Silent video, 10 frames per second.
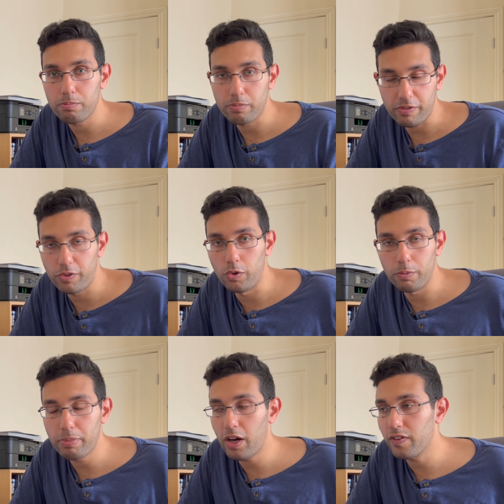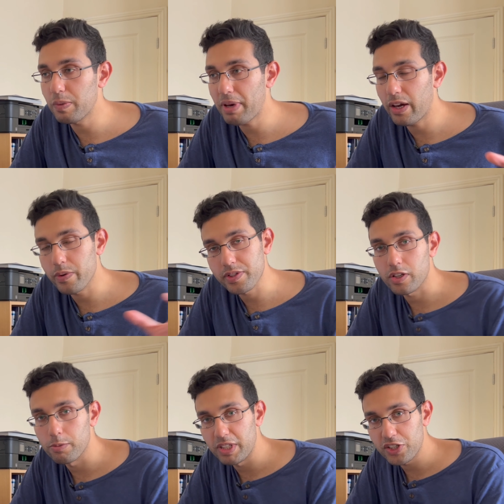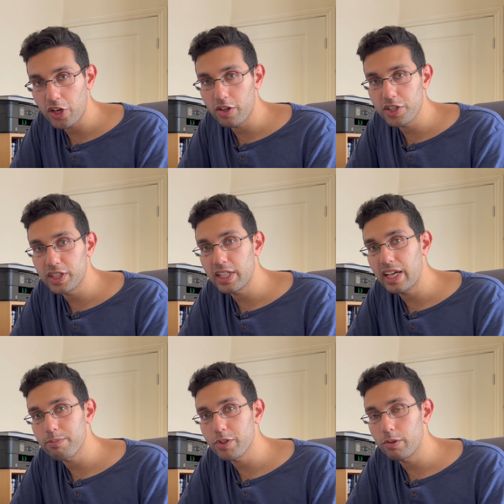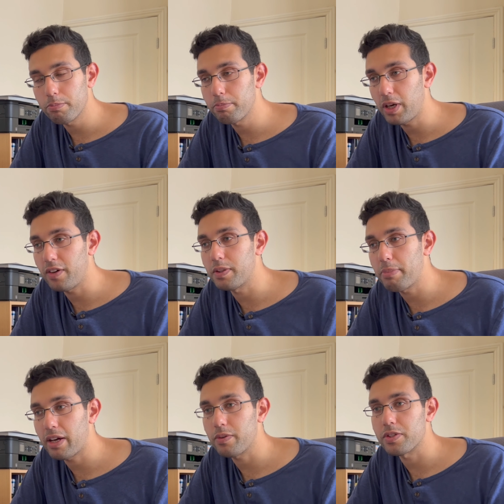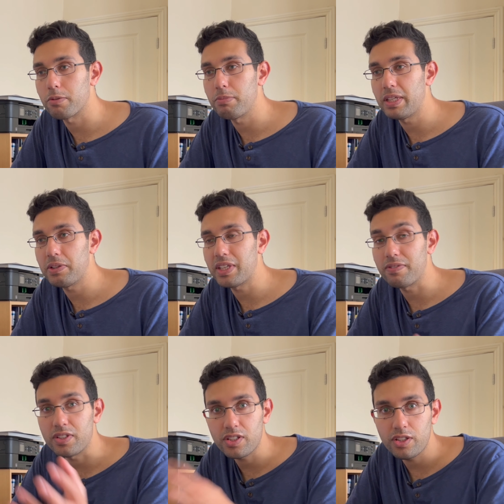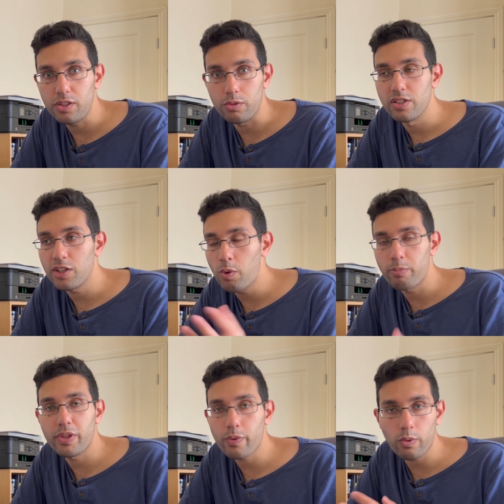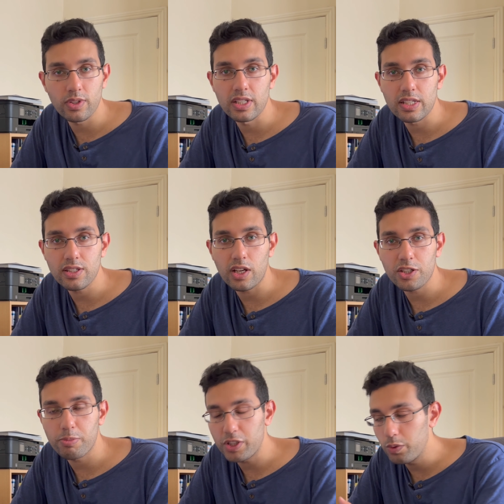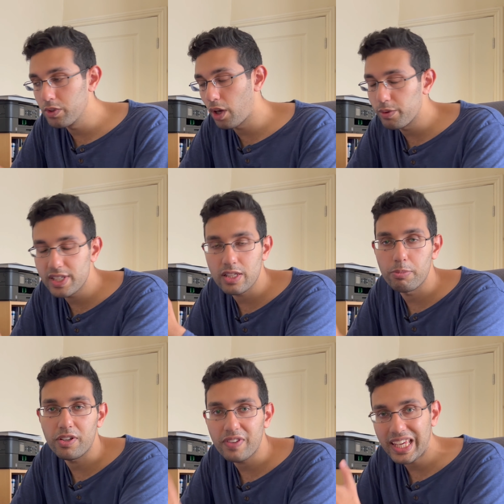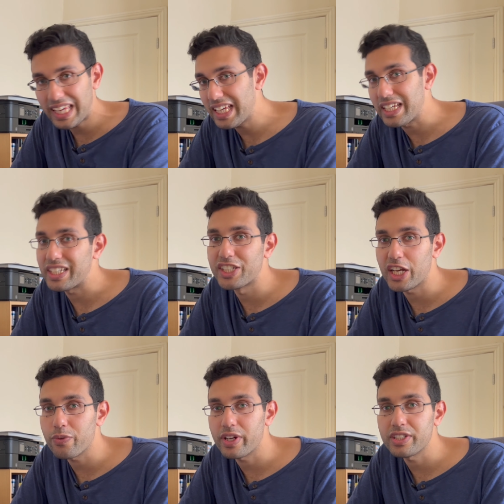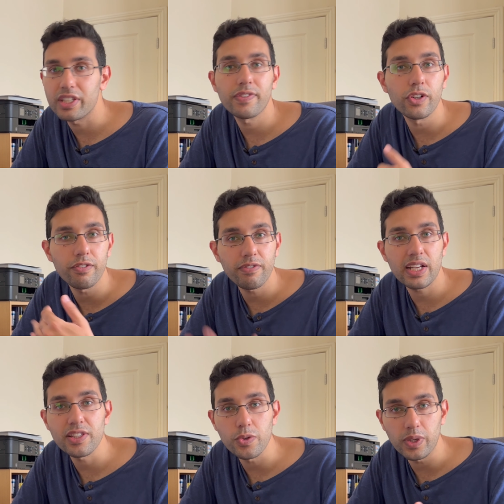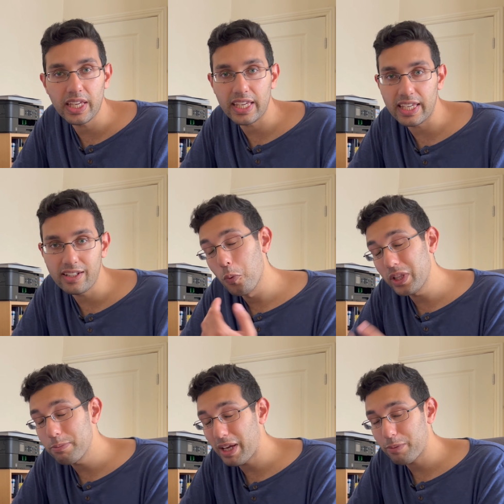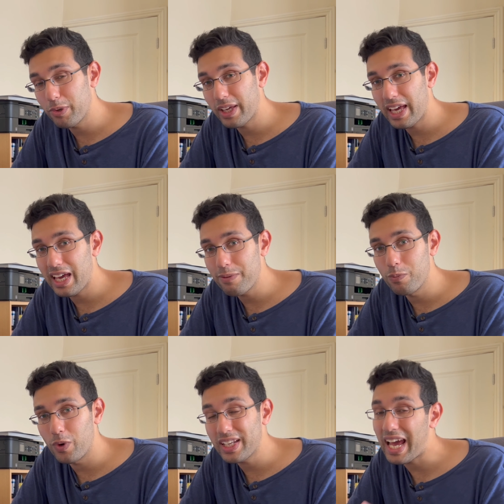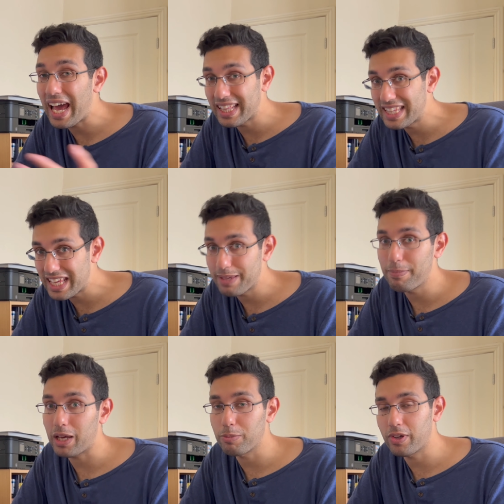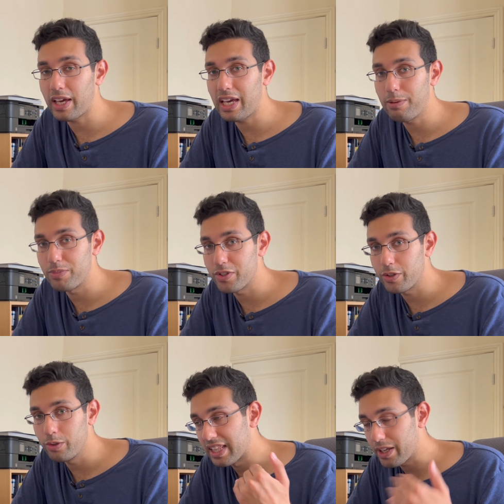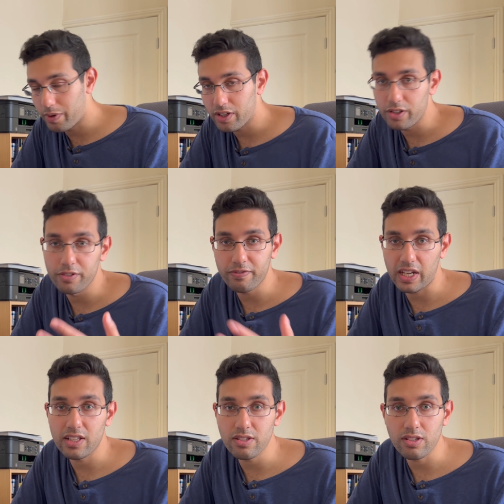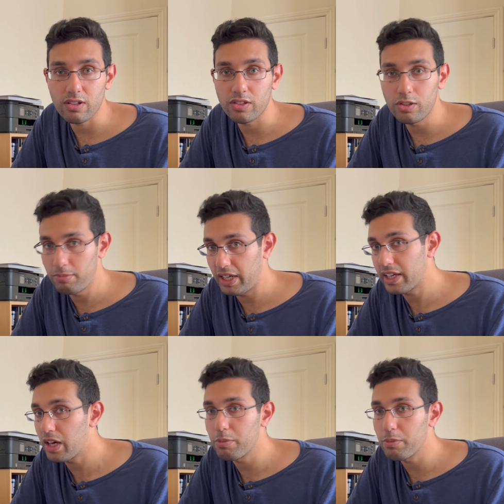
before, part of the power is going to be charging the laptop, part of the power is going to be given to you. So you won't be throttled as such, but you will notice a bit of heat generating. If you've got fans, it will kick in. With the MacBook Air M1 and the MacBook Air M2, there are no fans, so you might get a